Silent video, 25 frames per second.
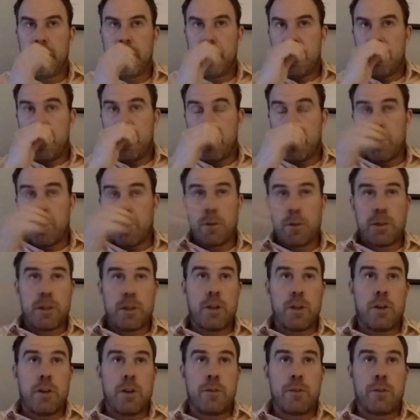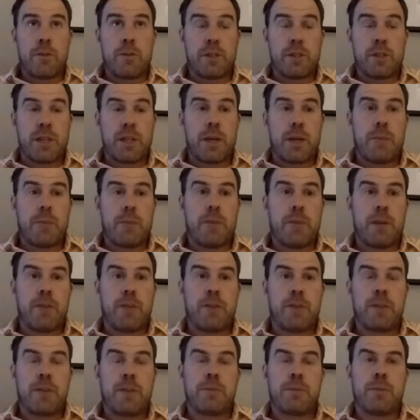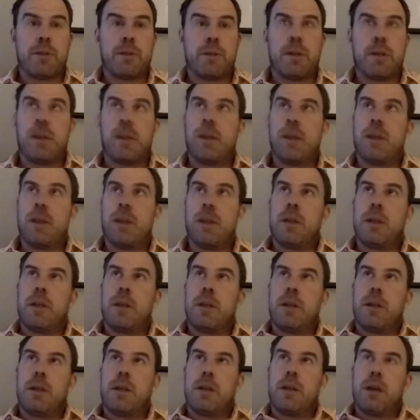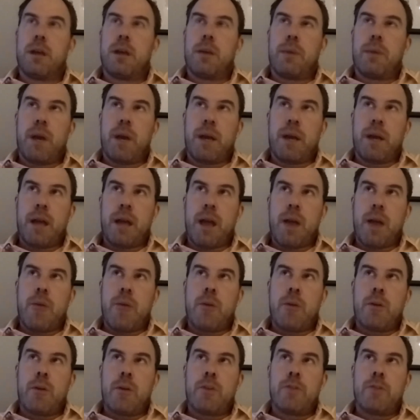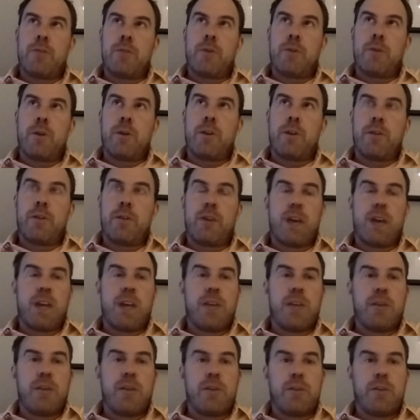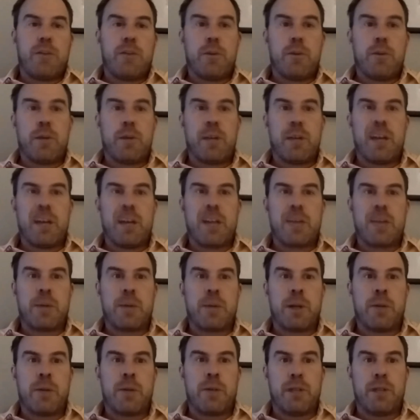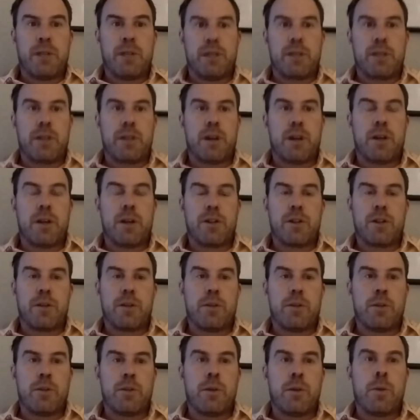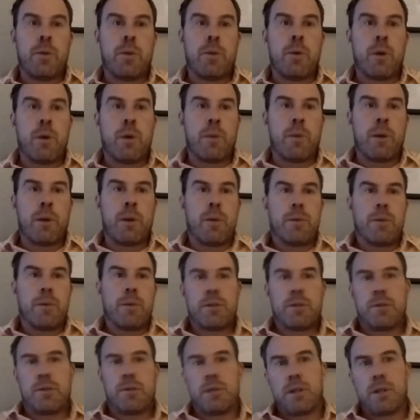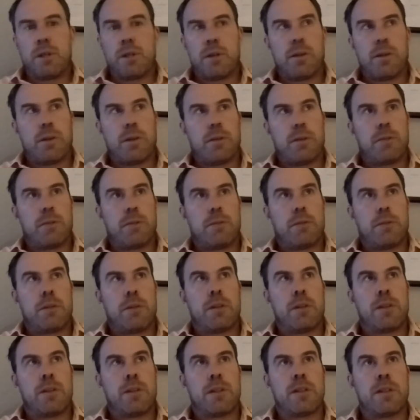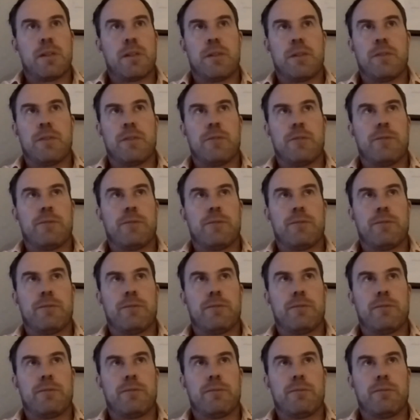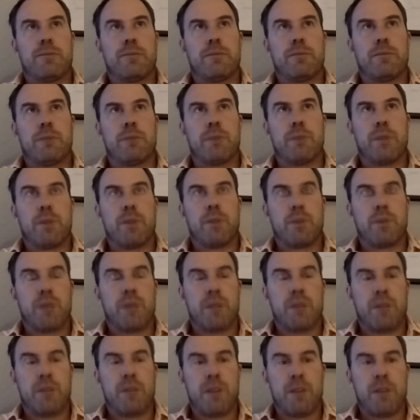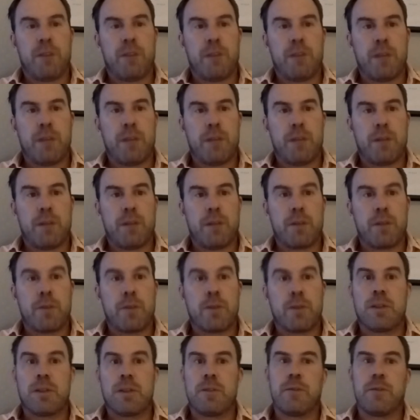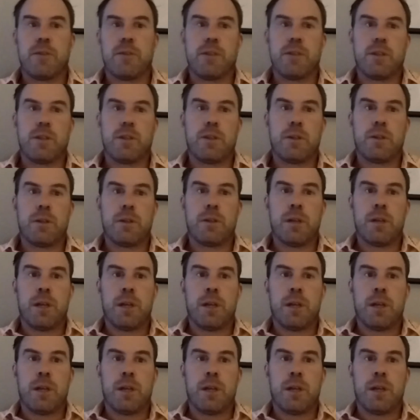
or I'll go to the golf course get breakfast. But about an hour 45 before that's when I really start. So I would do a warm up, which would consist of probably 25 minutes or go into the physio.